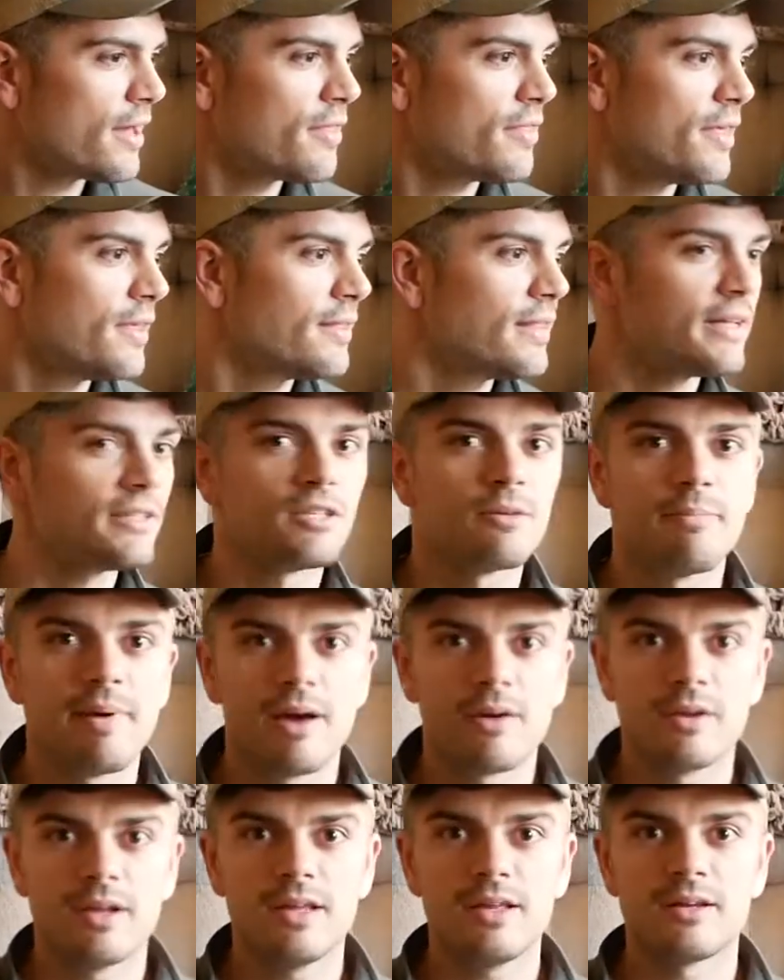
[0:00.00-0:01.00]
I think that's
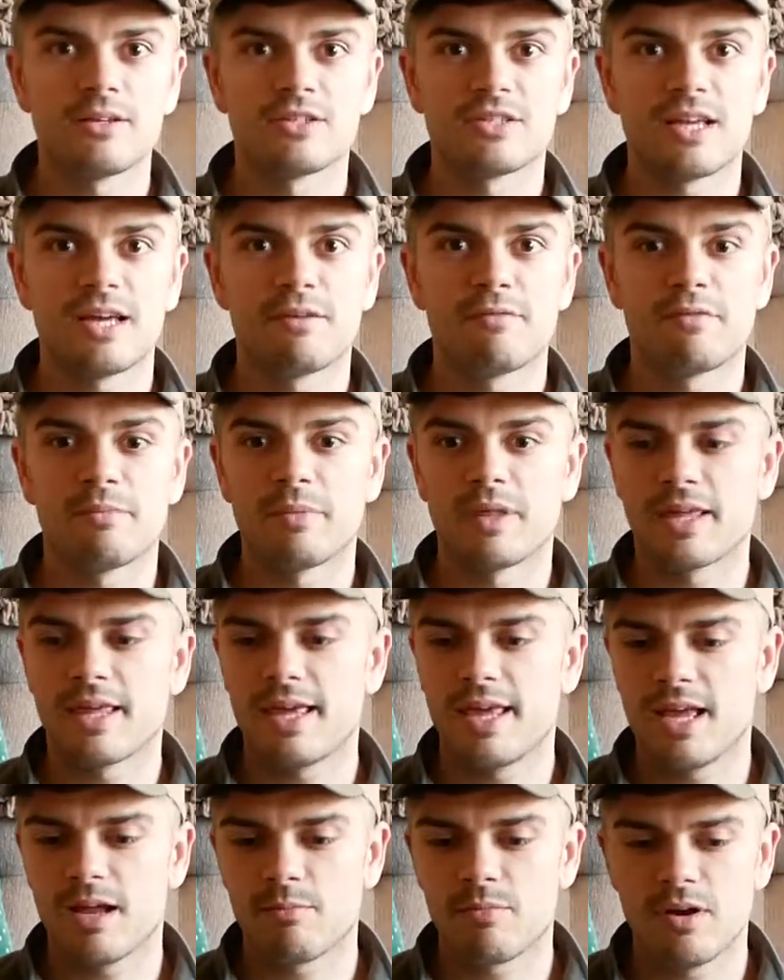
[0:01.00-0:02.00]
about it aside from the
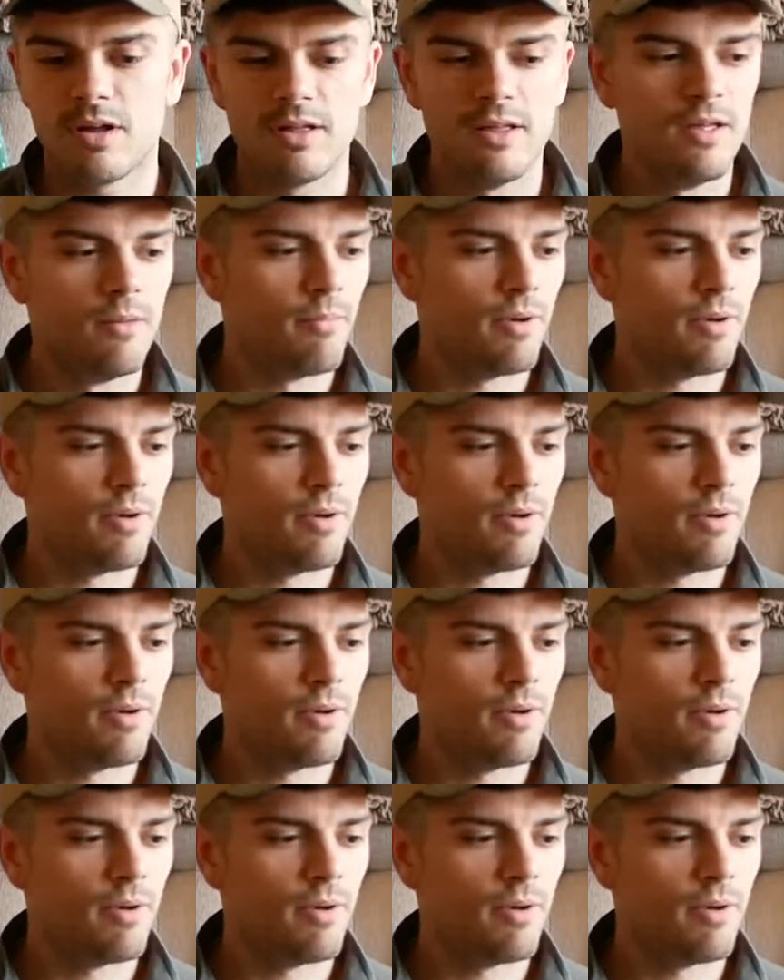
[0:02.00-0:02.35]
camera.